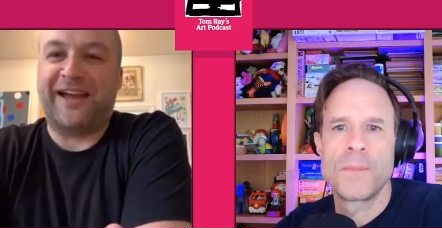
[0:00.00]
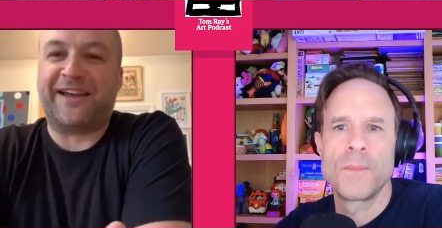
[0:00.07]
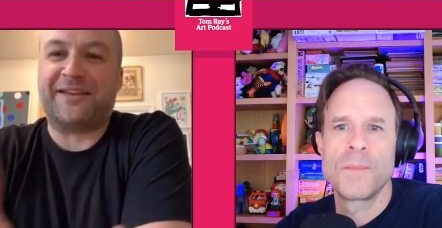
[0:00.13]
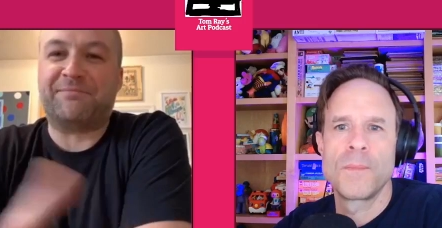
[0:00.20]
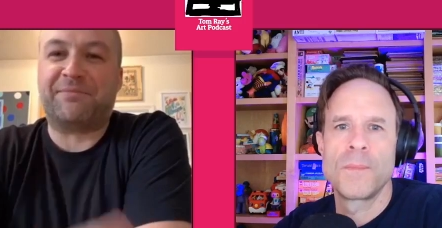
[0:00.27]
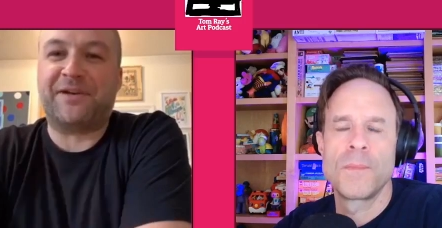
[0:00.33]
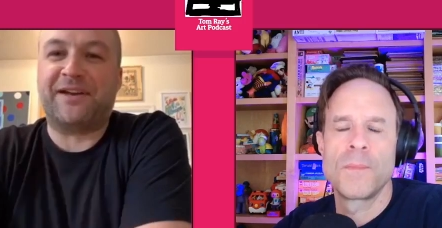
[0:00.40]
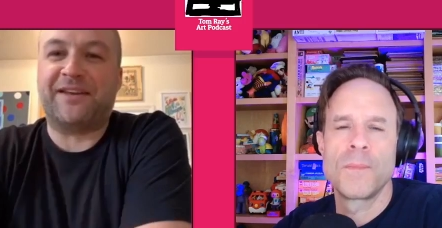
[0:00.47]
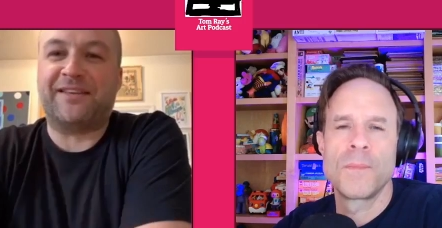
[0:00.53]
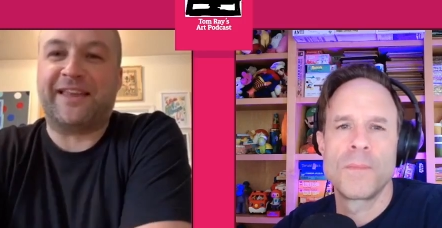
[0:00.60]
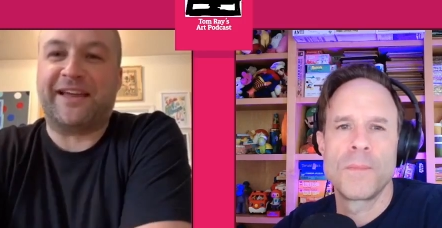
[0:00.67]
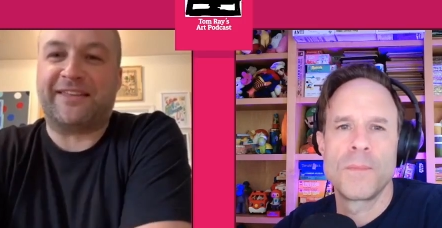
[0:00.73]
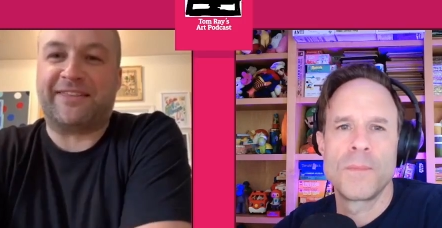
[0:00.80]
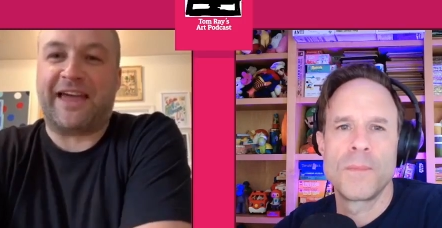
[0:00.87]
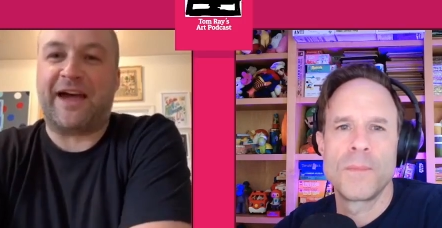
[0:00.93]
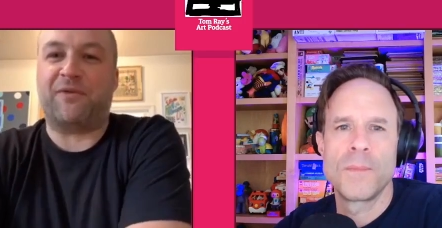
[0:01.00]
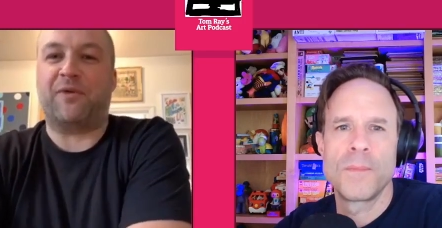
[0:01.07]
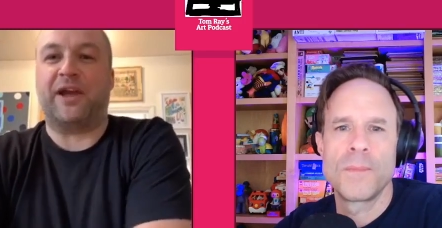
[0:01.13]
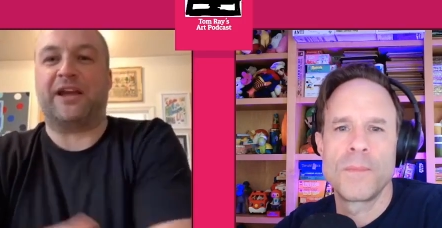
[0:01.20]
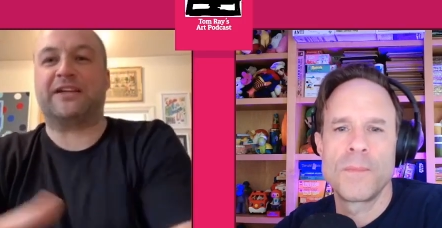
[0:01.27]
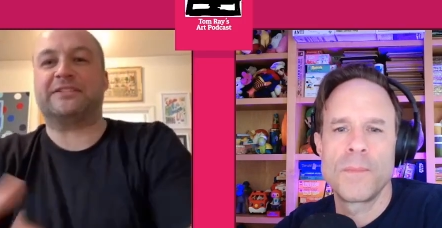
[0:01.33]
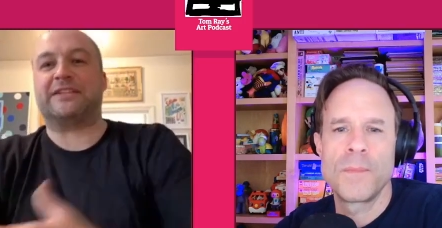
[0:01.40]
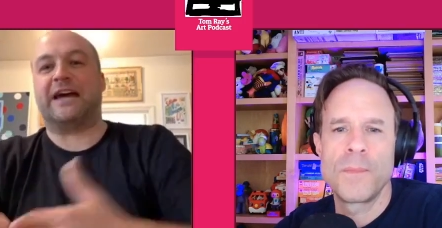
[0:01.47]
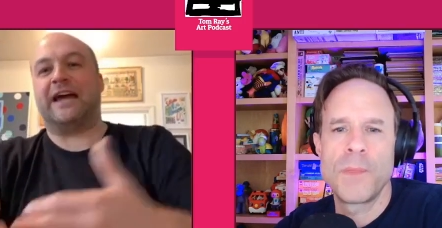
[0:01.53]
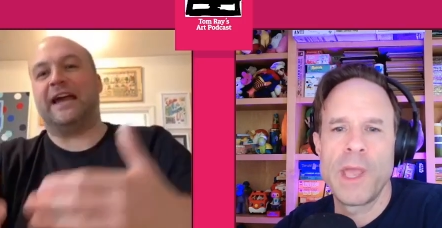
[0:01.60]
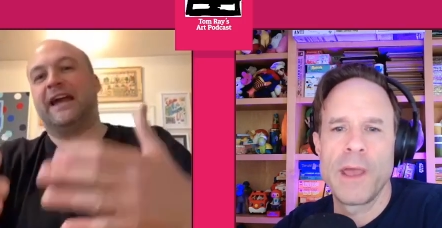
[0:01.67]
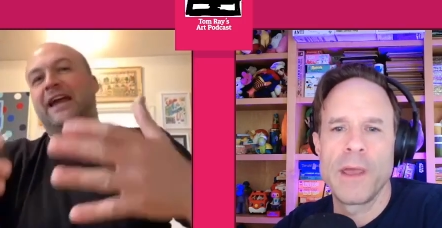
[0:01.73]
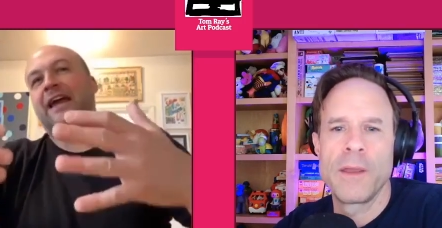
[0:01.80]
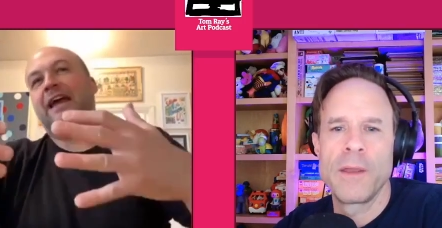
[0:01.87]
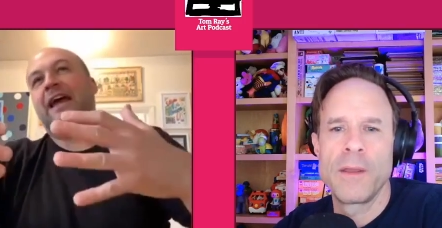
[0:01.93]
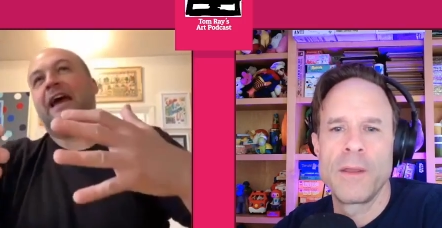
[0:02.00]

Speaker 1: I could put it like that way because I, yeah.